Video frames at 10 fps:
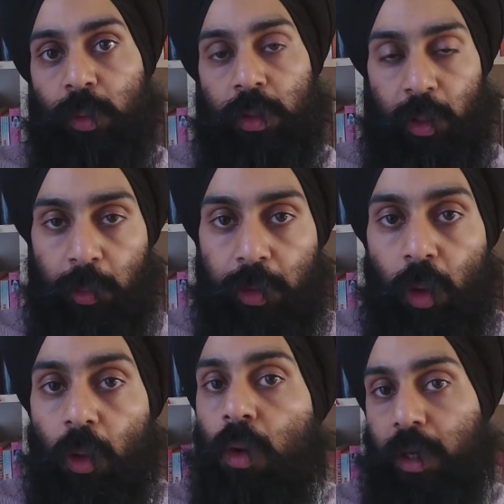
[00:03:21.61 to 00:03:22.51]
whether they were
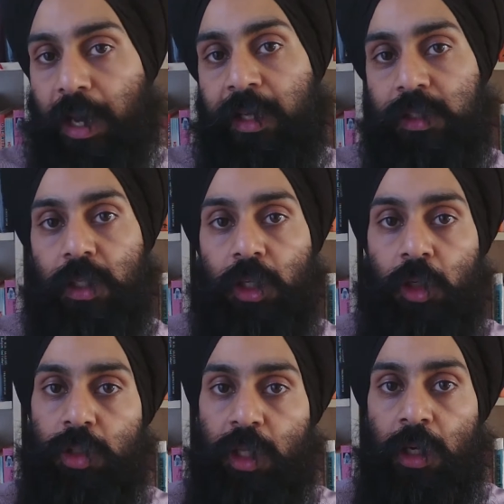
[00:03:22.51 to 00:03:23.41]
caught,
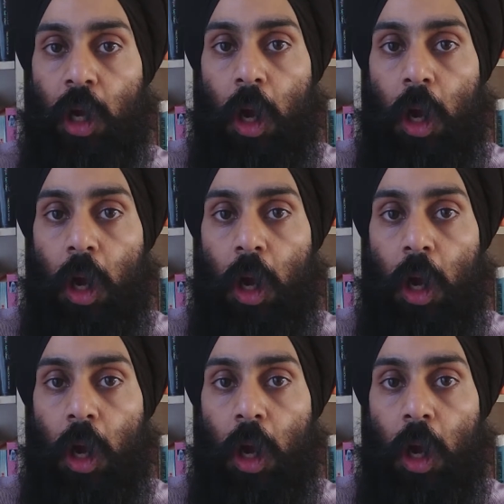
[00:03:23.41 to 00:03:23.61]
executed,